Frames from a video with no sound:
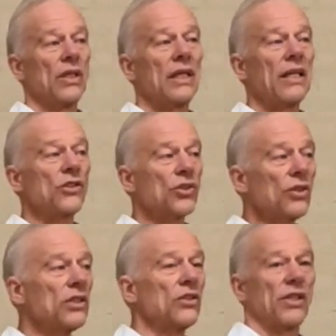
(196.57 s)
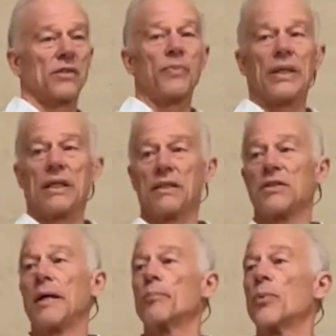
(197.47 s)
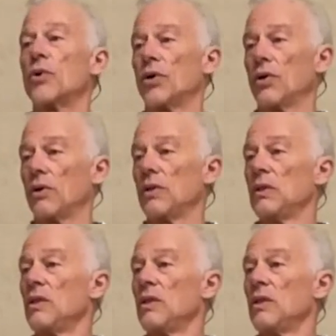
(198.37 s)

It shouldn't just be a temporal